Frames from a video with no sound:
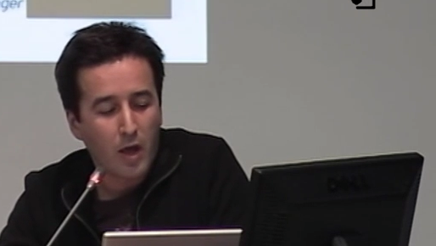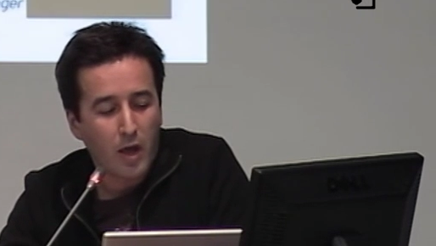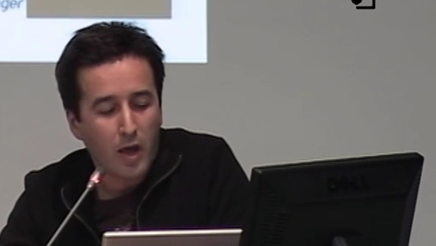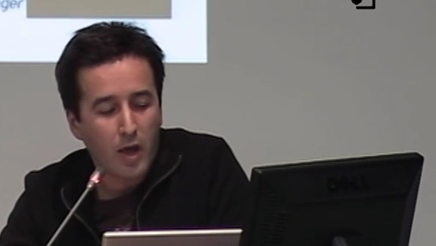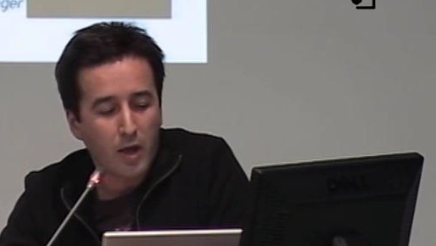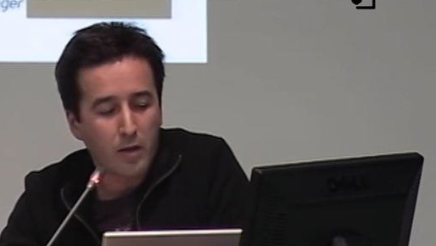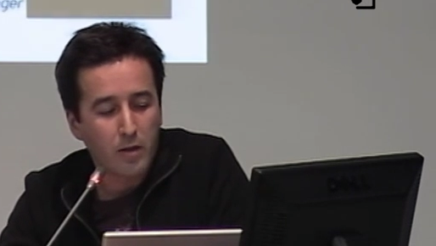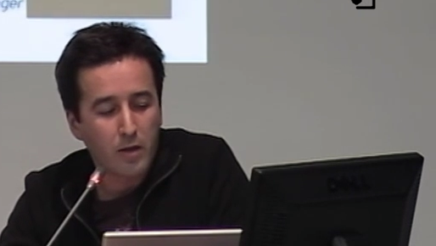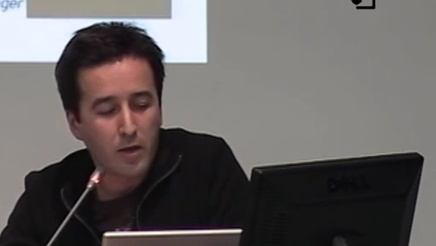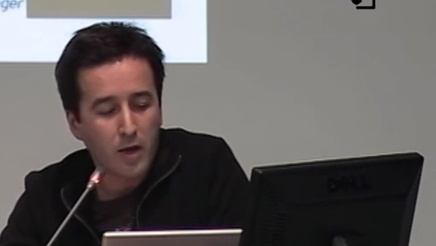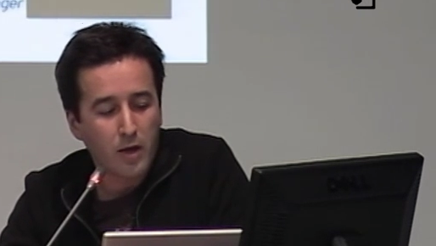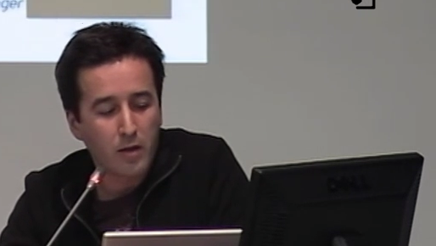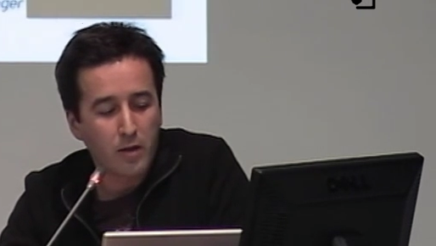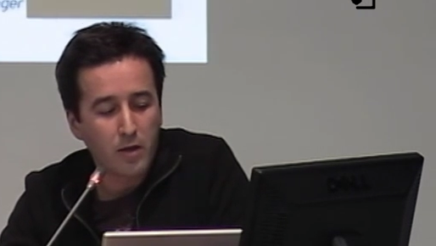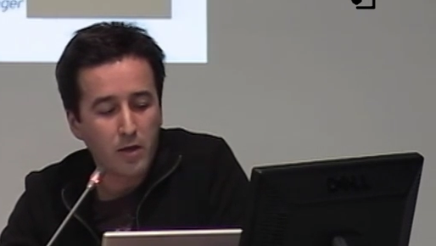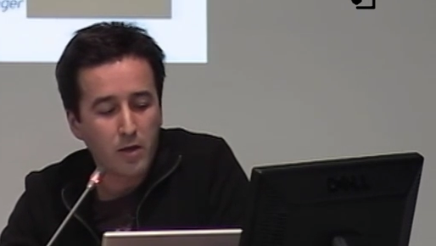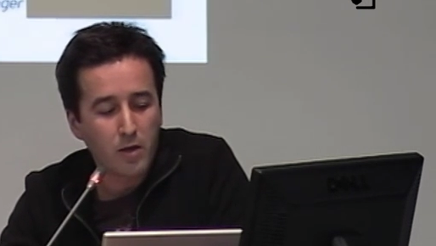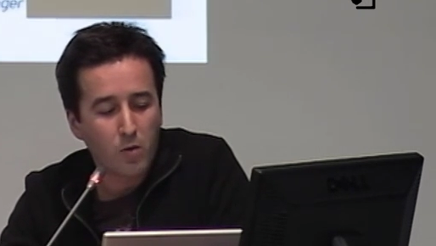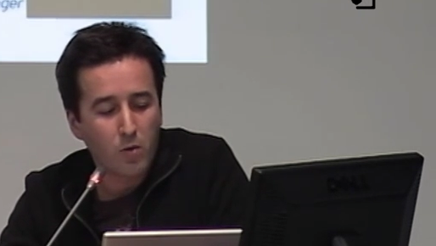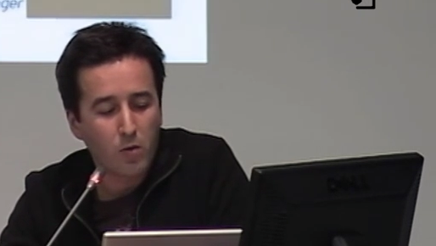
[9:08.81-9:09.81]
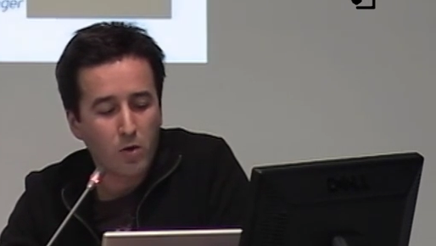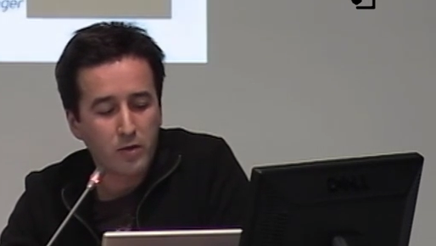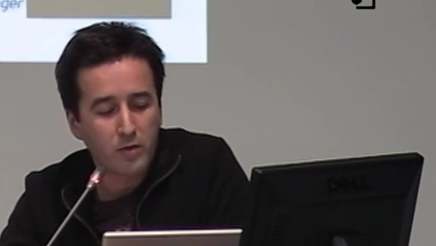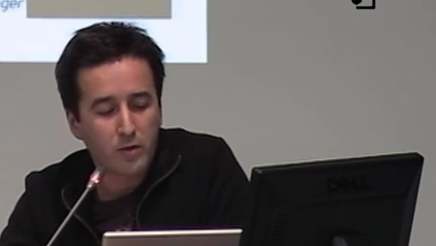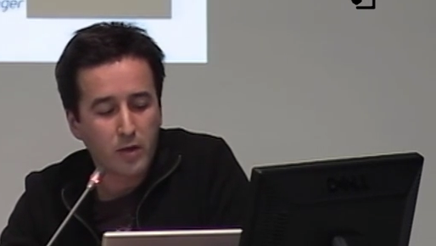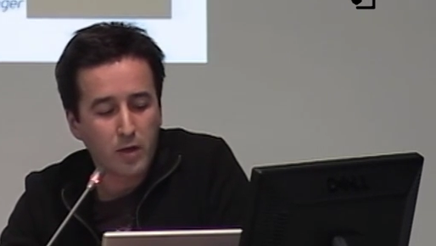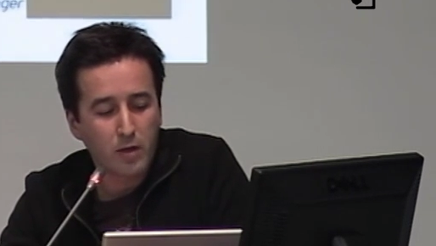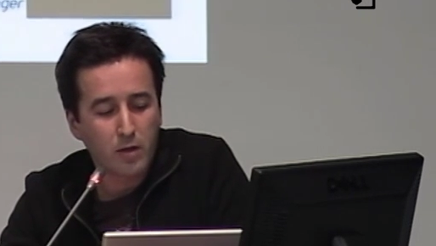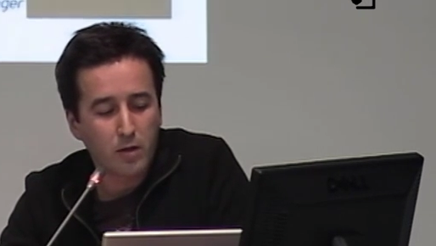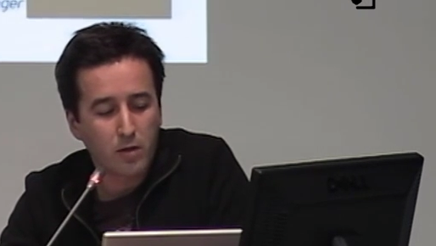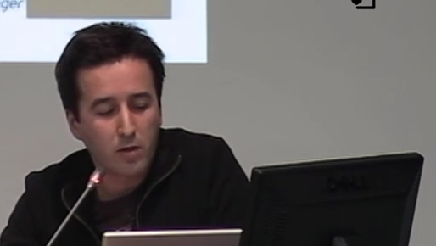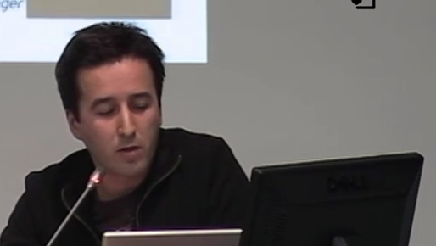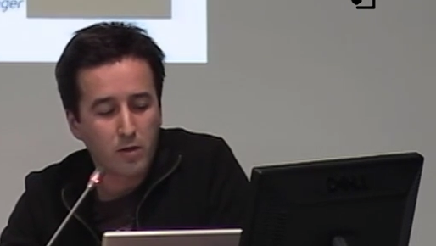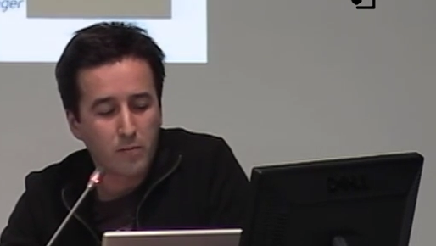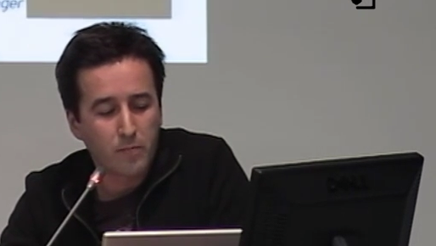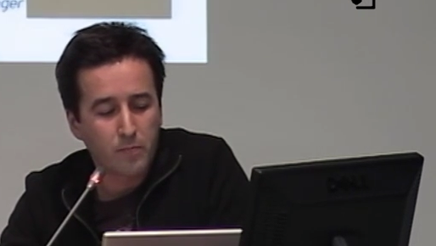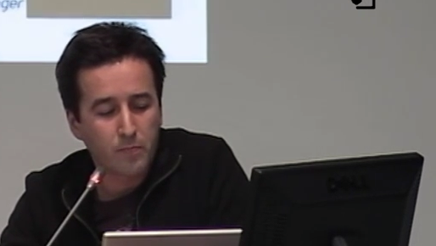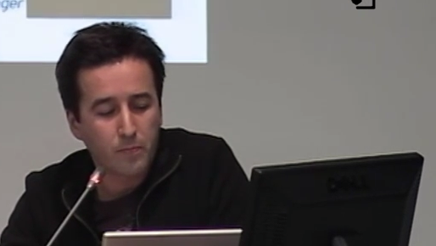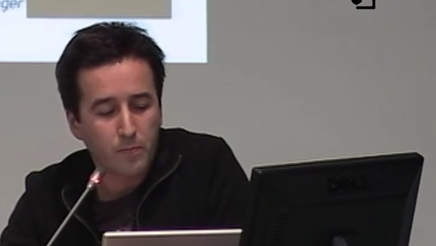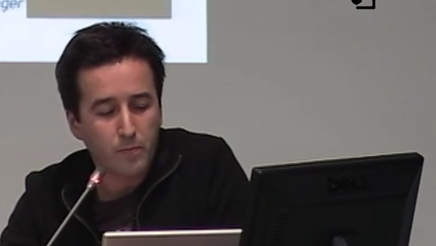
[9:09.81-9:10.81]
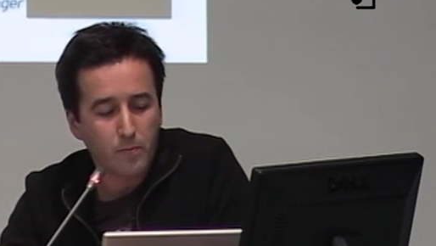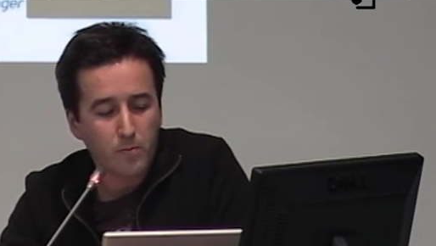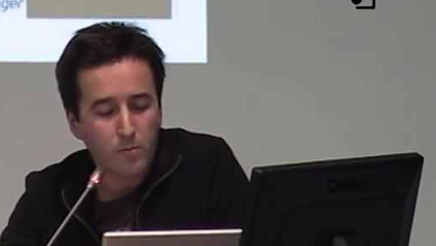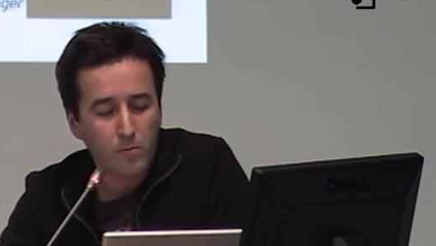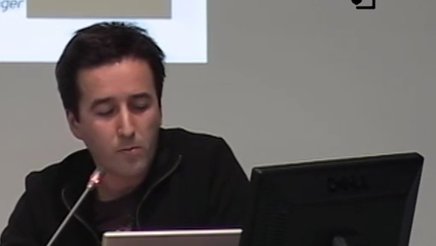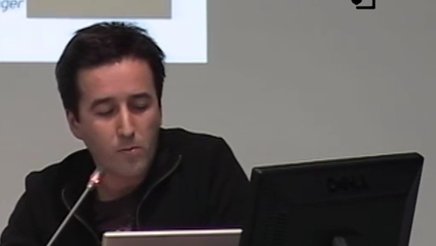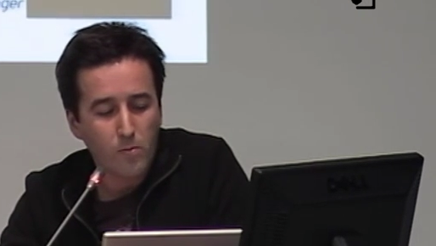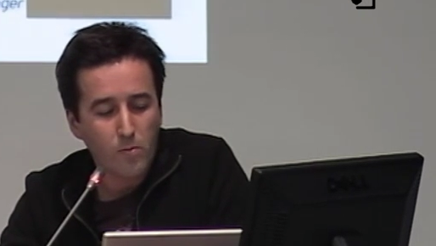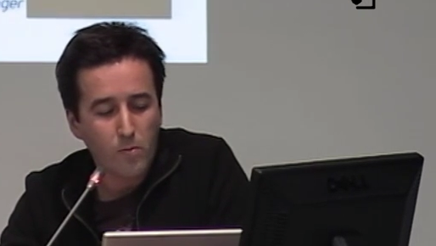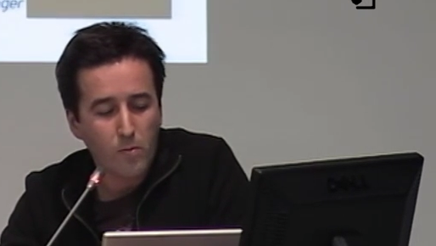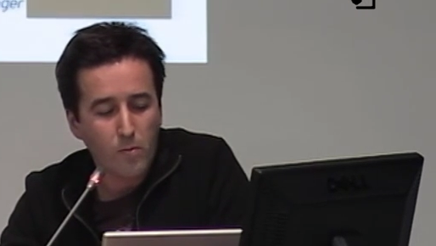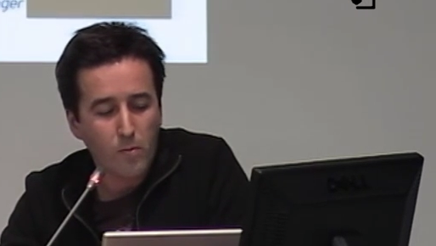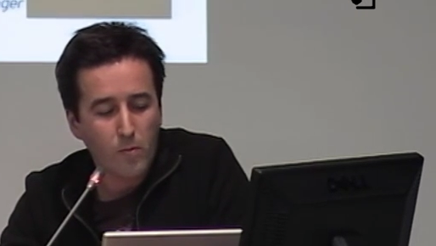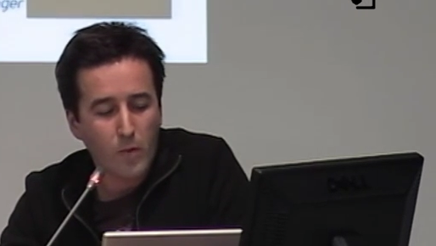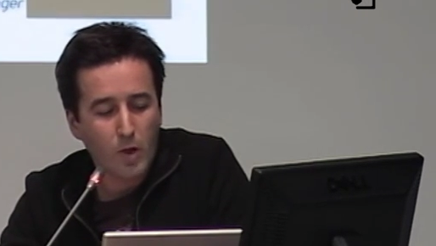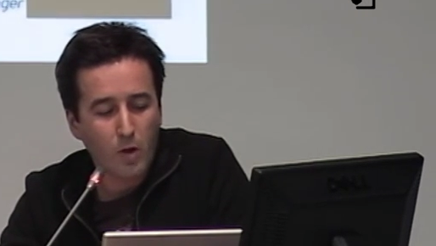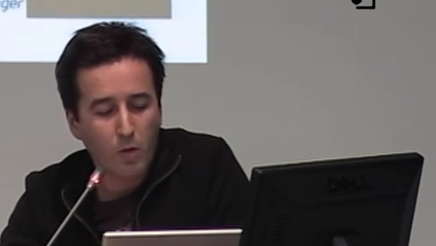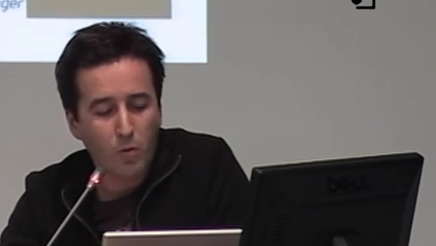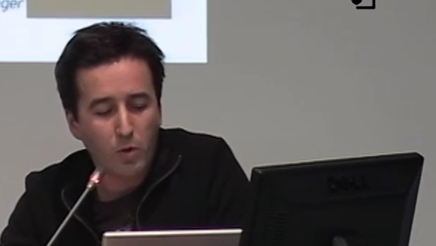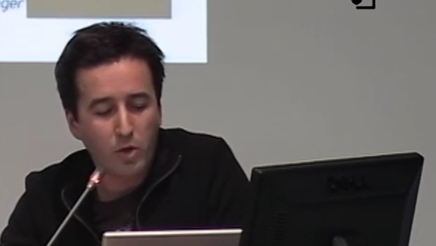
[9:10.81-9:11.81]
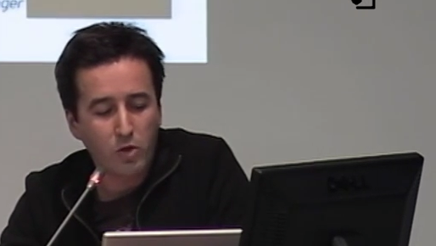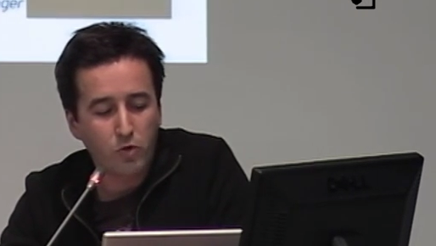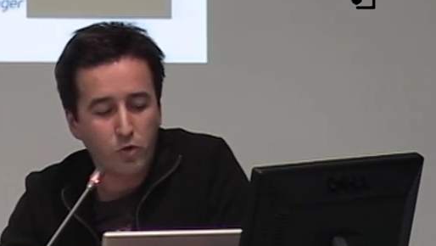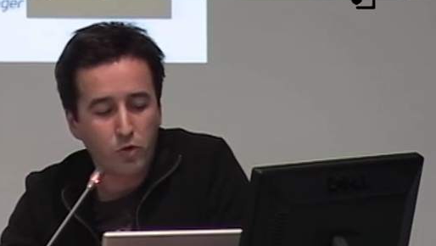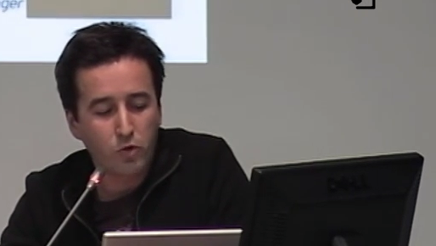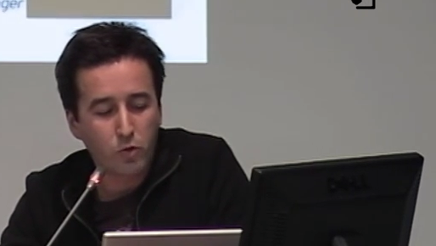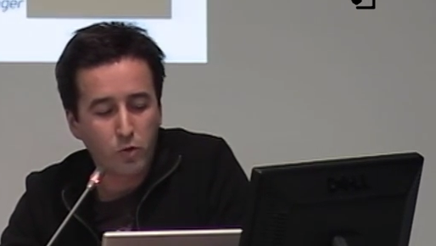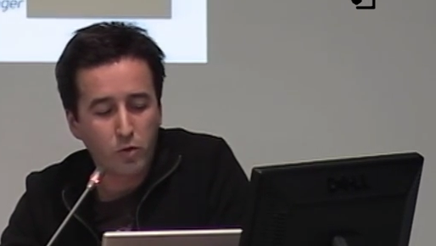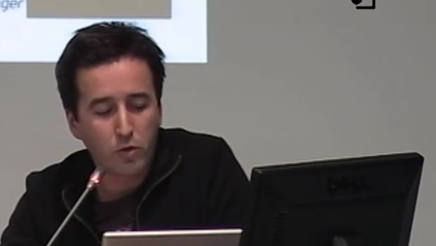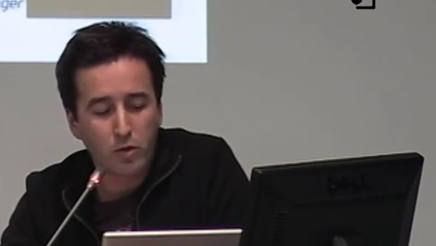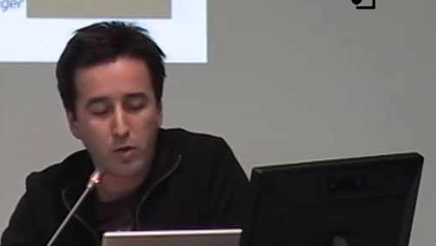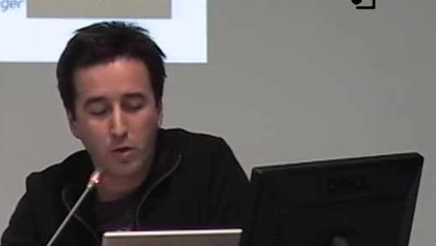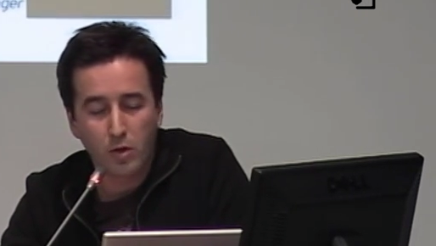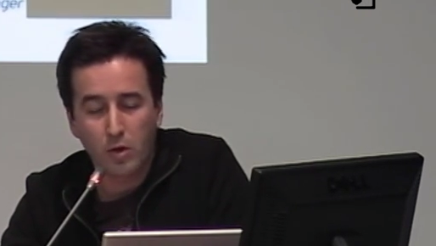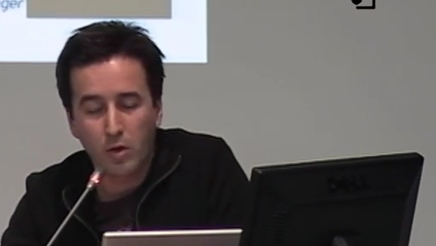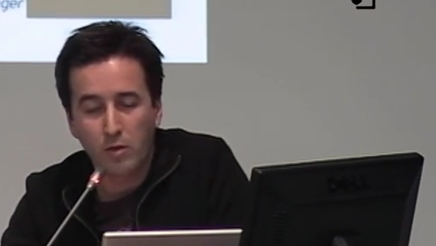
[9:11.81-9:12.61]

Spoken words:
And the idea was that we should